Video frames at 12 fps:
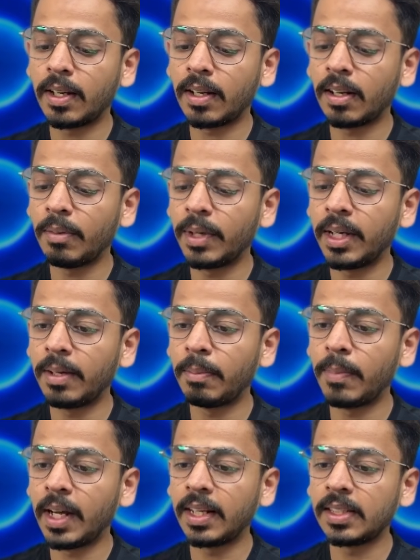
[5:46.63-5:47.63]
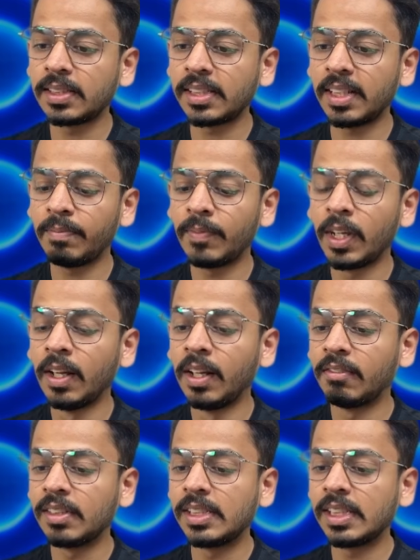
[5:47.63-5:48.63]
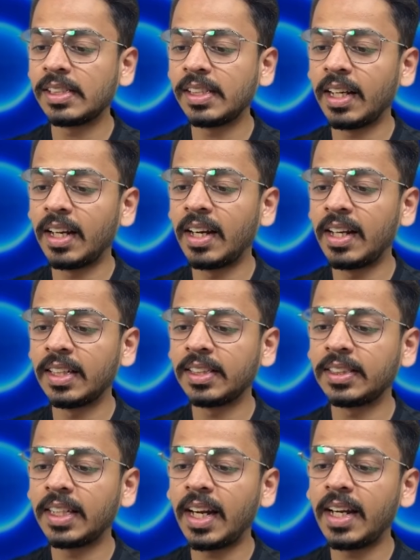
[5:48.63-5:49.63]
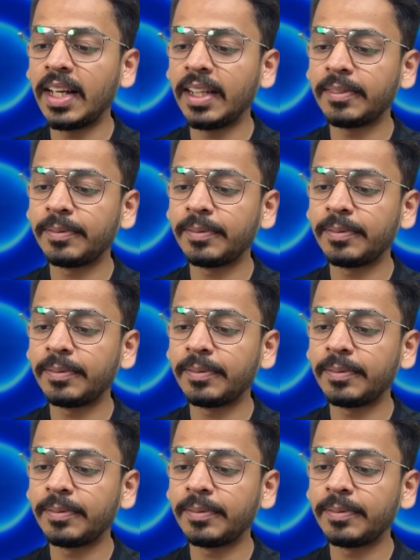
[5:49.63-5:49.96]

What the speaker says: commit -m. We'll just say understanding